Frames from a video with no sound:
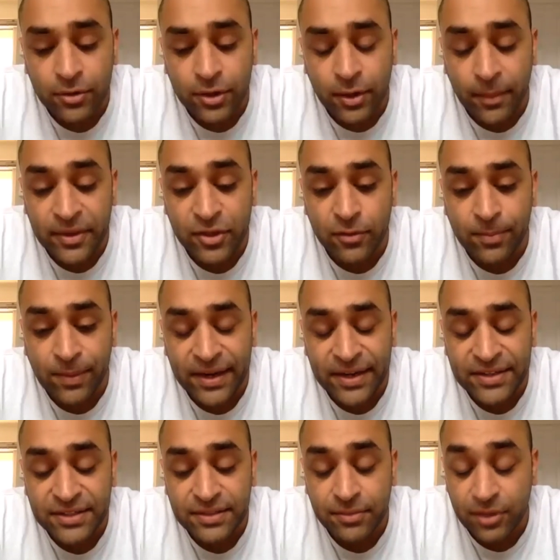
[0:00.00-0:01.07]
you played in
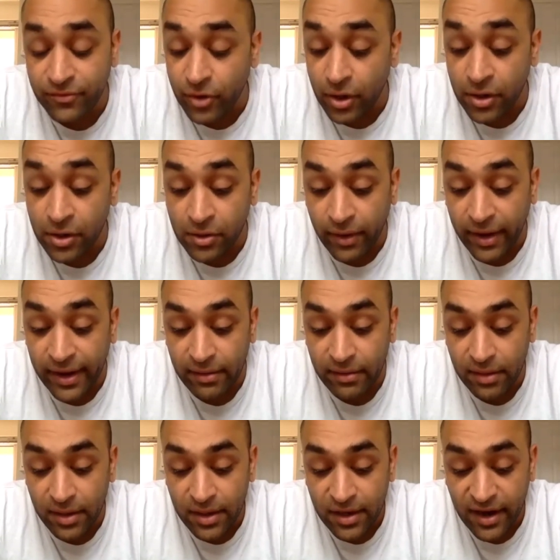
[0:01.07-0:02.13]
some. You've got a great
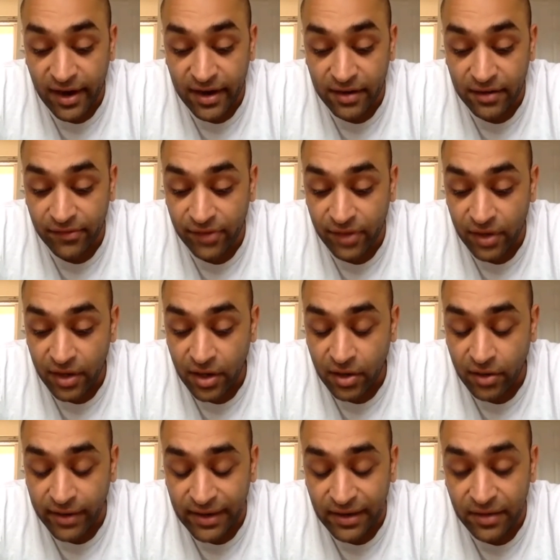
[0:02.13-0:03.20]
kind of
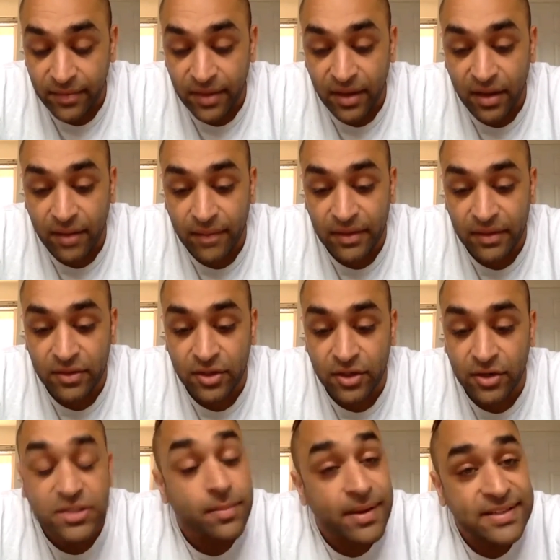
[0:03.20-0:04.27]
curriculum here. I mean,
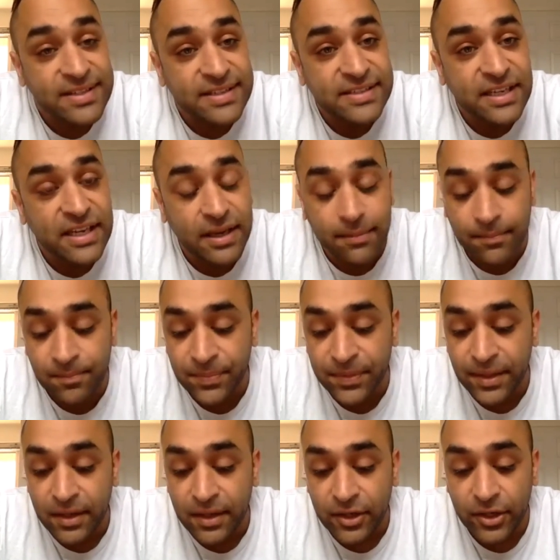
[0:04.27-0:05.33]
domestic team.
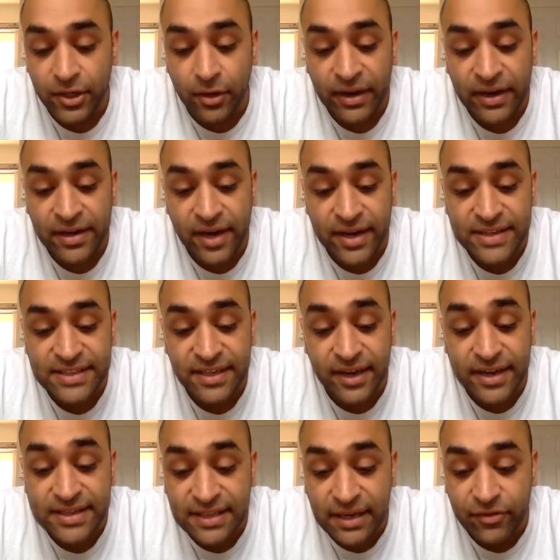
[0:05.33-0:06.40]
In
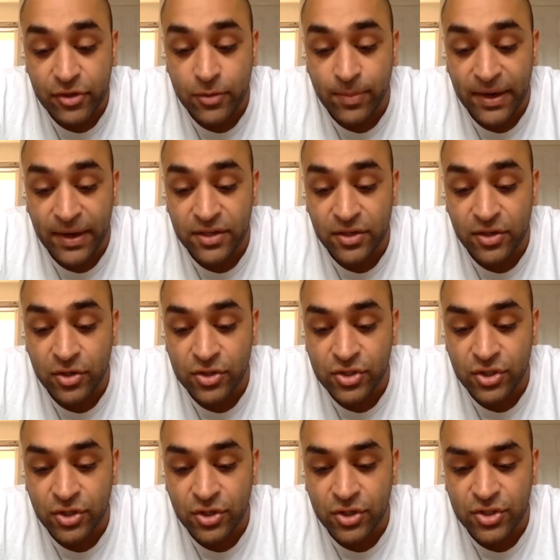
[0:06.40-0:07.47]
1997, you played a good.
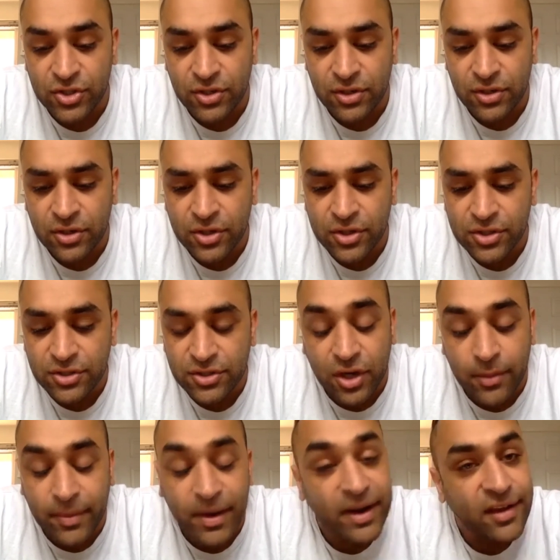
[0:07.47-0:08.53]

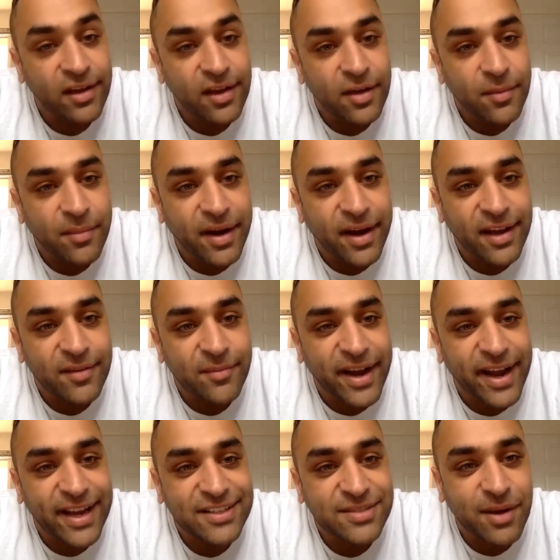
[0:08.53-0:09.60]
Sorry, my
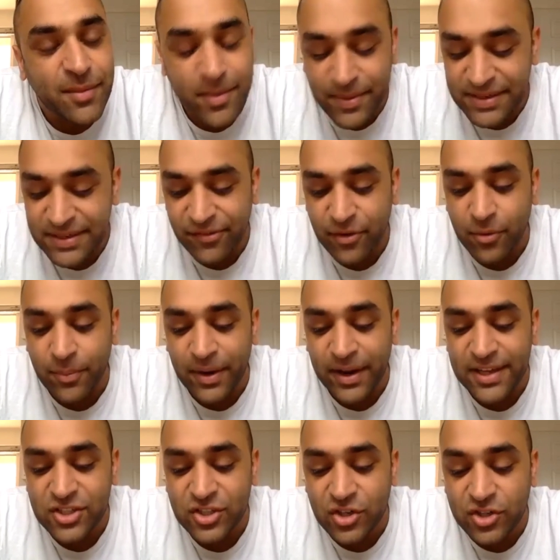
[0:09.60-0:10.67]
accent might be a bit difficult, but
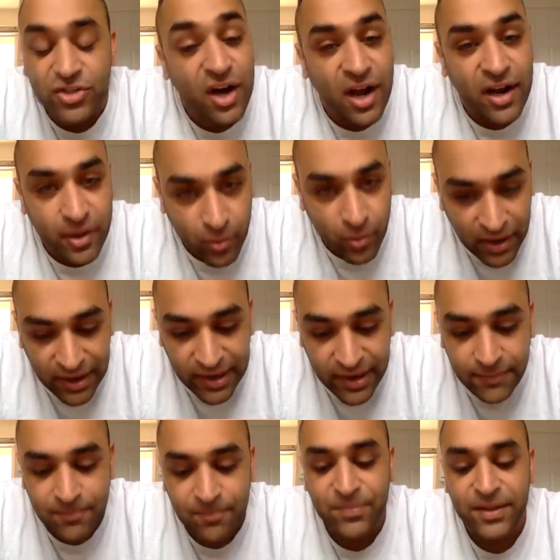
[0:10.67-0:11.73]
it's
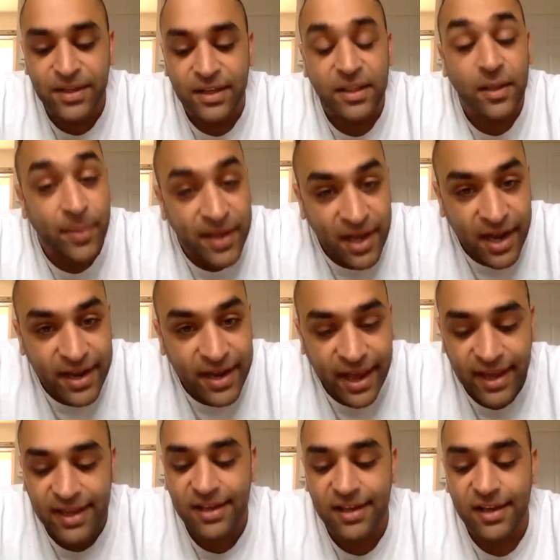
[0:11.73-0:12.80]
Gujranwala, the
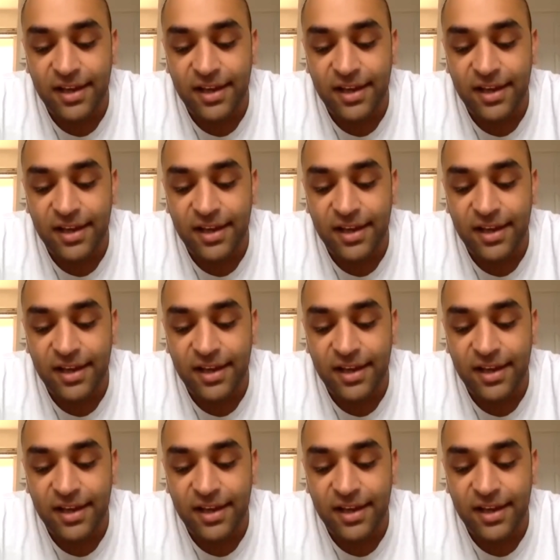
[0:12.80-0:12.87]
PIA,